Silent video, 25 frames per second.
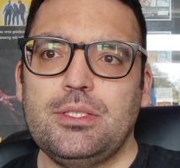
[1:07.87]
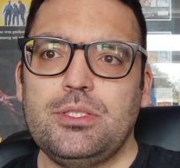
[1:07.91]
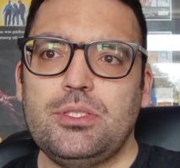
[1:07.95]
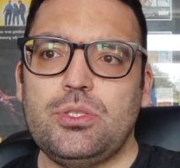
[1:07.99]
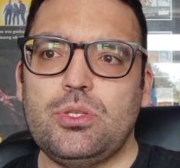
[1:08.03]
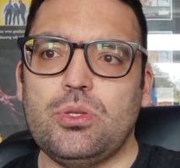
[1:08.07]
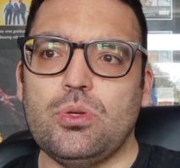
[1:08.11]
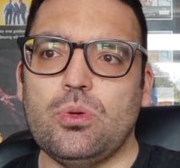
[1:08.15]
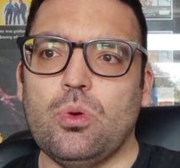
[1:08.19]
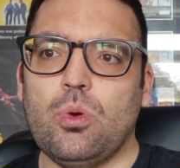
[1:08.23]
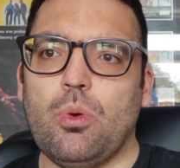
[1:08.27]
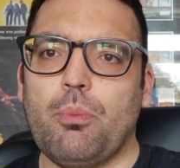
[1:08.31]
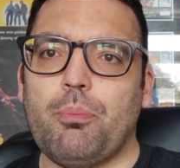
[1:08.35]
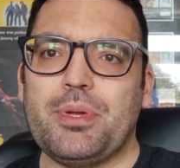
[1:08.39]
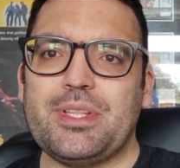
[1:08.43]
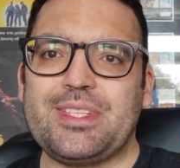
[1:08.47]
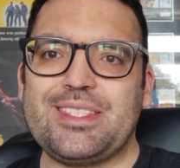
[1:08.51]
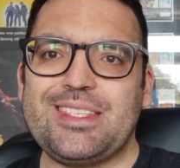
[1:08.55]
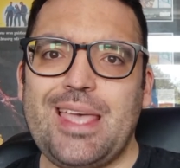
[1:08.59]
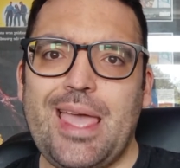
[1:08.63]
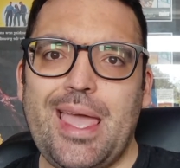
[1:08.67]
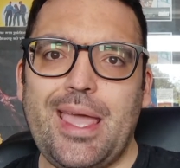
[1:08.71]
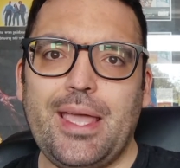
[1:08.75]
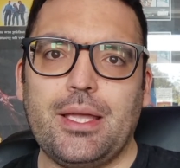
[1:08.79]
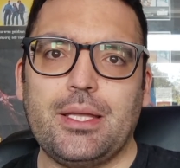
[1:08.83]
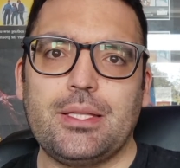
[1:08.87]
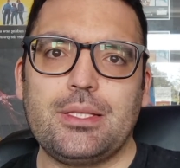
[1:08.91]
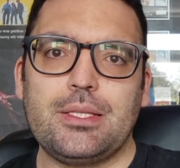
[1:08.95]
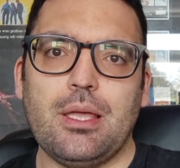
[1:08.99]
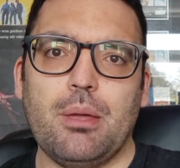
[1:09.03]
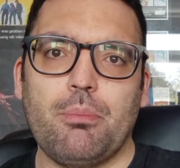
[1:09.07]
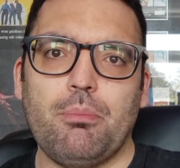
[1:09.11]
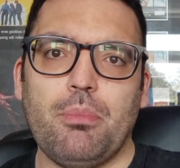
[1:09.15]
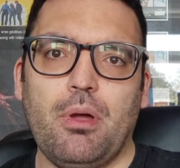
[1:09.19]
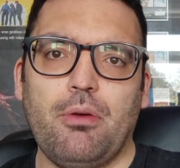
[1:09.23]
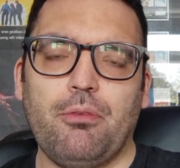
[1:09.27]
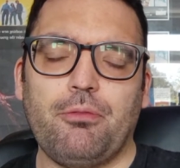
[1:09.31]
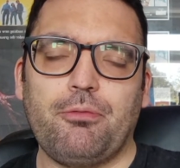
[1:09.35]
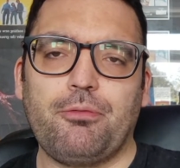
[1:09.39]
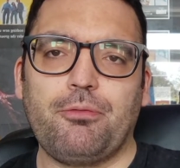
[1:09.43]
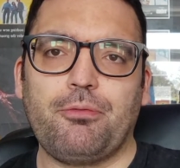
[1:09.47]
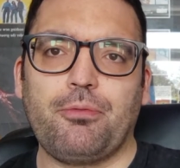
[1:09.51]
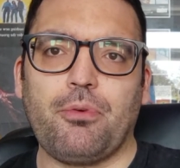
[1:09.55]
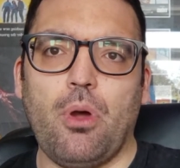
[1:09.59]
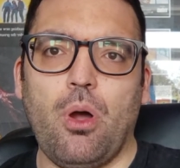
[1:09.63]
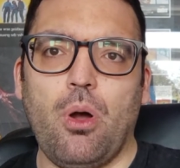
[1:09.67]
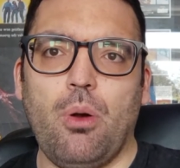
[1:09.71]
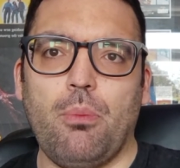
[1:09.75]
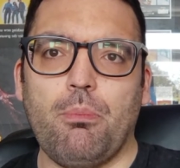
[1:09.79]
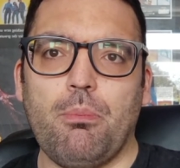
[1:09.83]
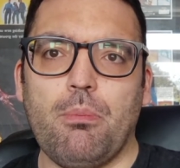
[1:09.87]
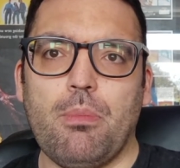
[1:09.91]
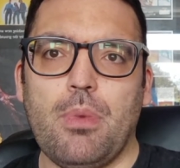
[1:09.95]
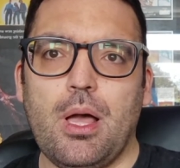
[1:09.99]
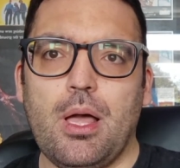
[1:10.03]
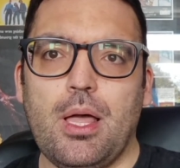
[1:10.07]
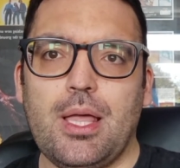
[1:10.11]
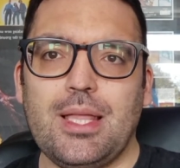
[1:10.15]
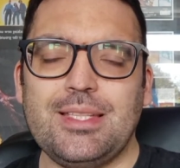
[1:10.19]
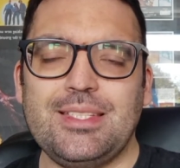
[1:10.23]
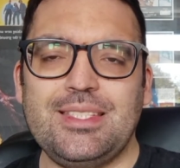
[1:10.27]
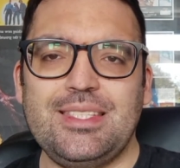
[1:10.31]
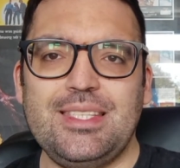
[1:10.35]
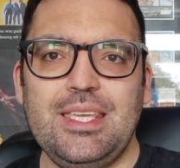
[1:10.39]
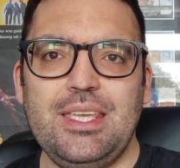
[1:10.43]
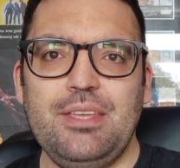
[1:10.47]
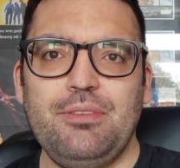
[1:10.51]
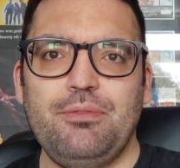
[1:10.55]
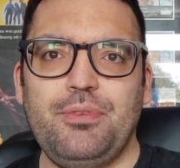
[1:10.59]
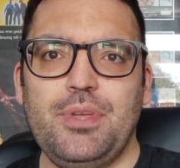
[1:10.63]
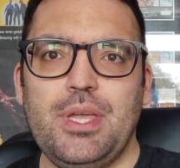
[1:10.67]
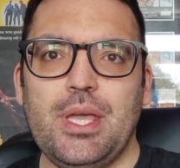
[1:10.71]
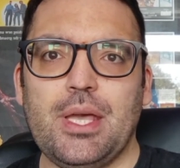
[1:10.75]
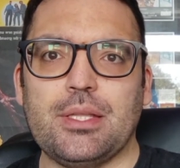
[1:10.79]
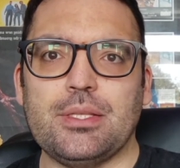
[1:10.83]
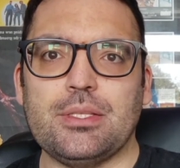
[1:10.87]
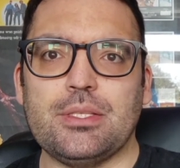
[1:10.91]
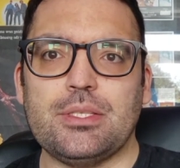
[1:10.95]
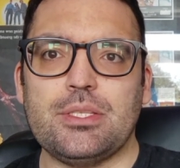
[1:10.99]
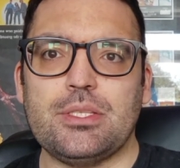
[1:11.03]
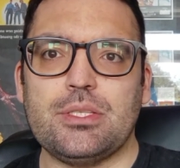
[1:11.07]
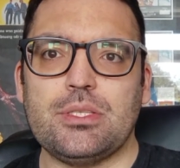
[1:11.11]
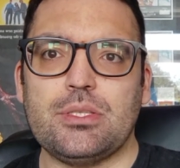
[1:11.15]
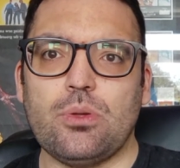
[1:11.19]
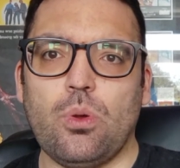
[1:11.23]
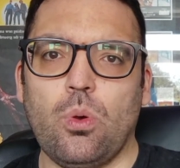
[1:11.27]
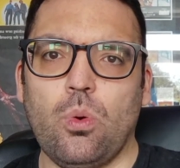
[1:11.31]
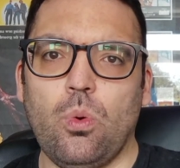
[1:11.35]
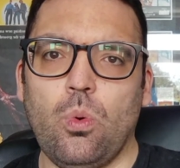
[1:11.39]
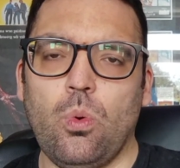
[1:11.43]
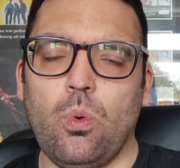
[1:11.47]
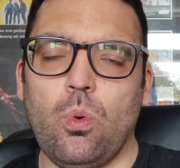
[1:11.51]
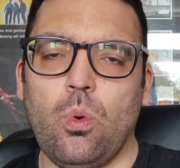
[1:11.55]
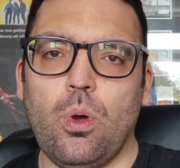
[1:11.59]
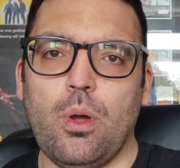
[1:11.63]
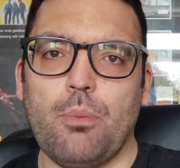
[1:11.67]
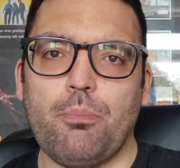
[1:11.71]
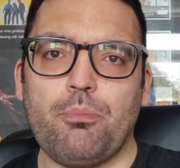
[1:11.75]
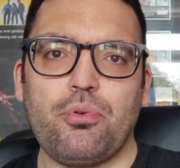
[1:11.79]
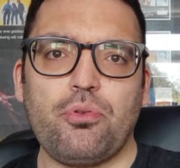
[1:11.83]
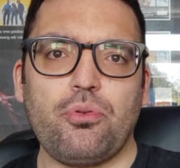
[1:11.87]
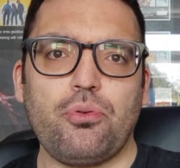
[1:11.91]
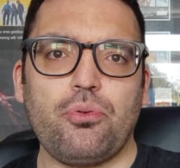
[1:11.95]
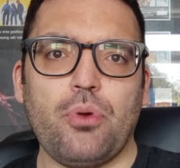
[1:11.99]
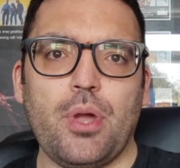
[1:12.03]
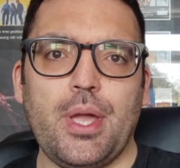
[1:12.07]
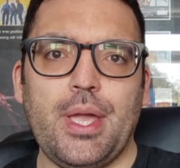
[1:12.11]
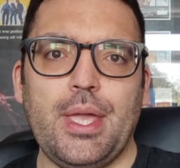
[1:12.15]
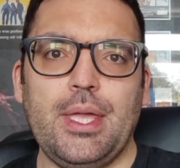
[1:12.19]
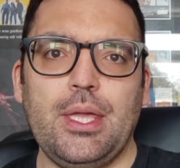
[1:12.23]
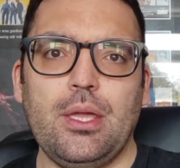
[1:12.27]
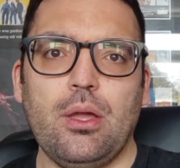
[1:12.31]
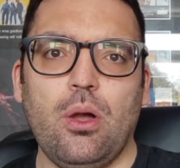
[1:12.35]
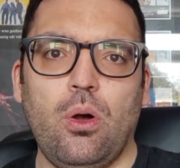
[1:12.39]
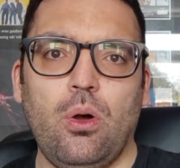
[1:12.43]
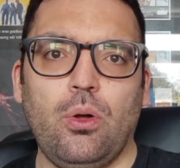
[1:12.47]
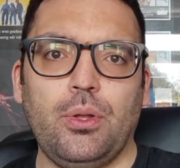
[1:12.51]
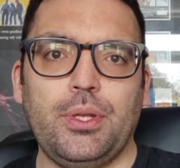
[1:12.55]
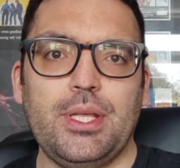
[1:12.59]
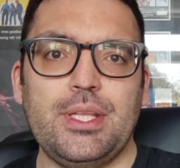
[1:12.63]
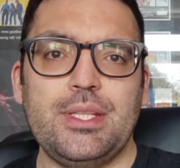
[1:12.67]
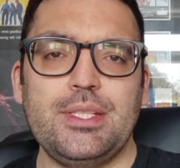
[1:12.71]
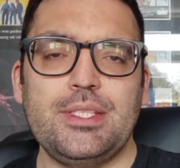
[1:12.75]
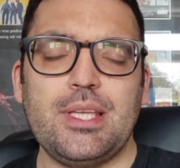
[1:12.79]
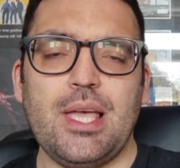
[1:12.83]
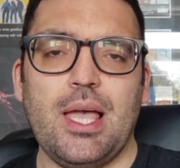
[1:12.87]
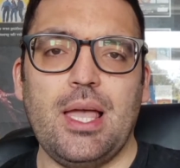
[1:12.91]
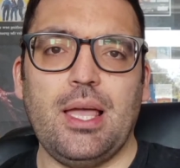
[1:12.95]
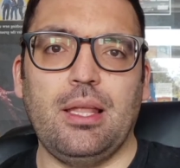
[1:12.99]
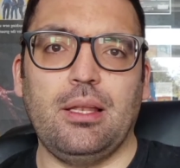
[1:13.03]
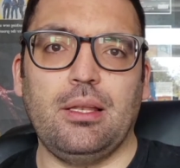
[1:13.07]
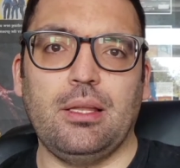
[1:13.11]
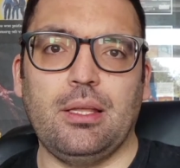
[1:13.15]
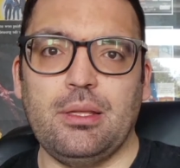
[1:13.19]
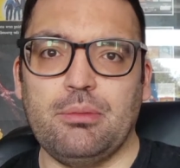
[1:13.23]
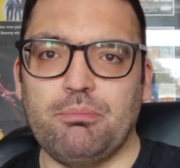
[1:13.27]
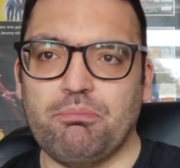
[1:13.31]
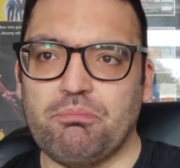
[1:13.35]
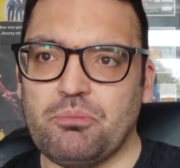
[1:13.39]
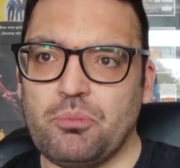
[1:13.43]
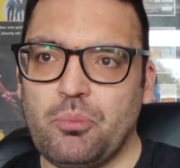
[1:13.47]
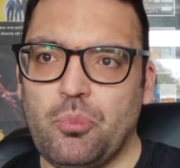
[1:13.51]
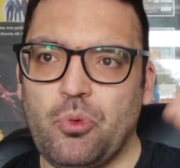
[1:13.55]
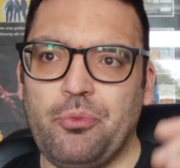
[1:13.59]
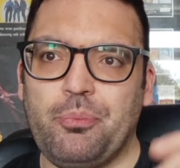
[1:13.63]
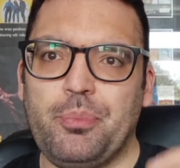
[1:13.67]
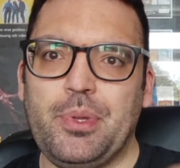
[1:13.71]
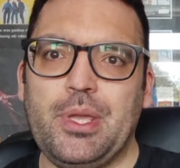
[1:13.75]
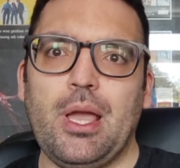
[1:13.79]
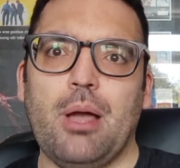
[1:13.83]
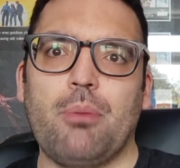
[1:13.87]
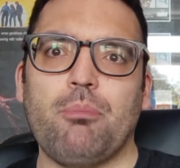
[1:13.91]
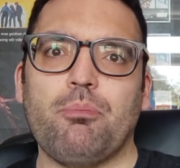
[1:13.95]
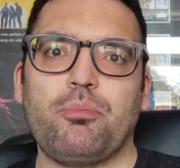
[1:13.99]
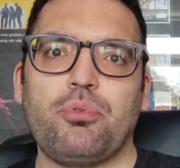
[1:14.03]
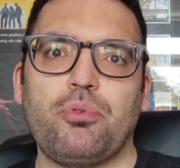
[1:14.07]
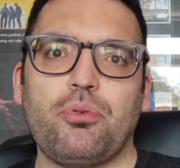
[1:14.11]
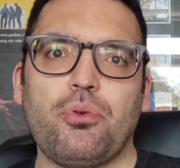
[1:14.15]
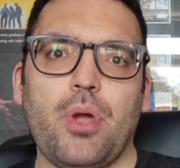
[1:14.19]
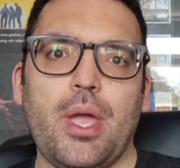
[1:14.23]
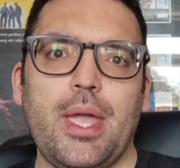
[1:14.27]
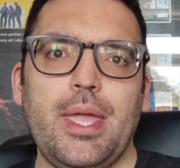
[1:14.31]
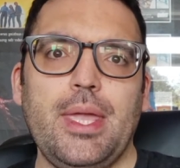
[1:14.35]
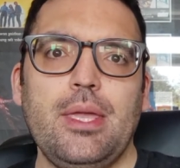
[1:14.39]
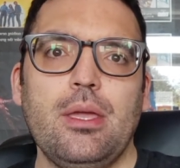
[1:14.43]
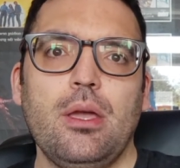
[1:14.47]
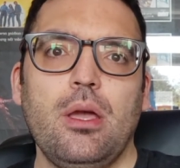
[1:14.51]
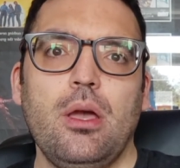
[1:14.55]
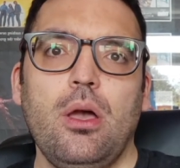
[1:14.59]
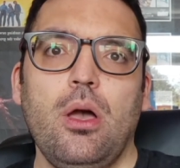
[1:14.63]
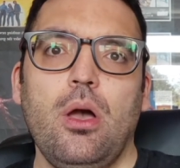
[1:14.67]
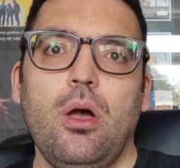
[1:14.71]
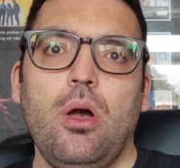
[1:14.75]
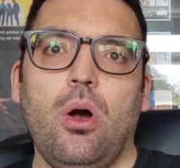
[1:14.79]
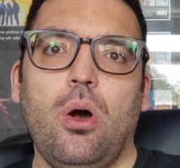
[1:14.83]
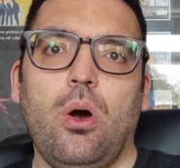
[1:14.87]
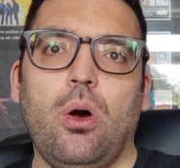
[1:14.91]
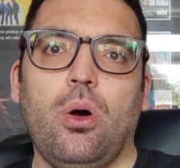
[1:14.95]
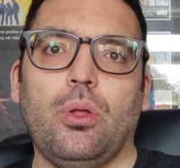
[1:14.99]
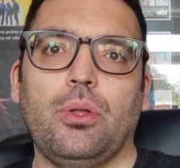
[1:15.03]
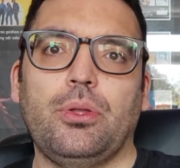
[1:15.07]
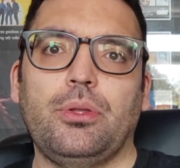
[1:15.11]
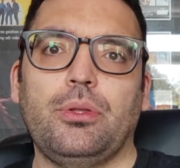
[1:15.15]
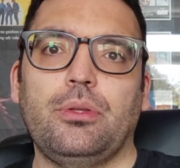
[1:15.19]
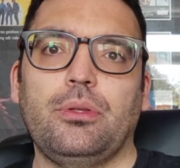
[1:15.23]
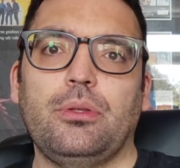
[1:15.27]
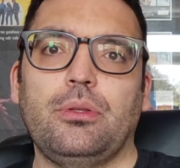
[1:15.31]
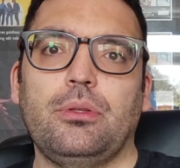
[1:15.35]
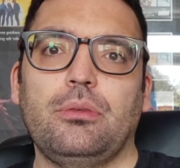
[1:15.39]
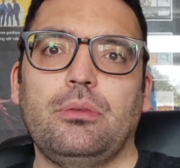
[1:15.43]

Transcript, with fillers: to protect them from deviants who prey on intel uh, who become prey on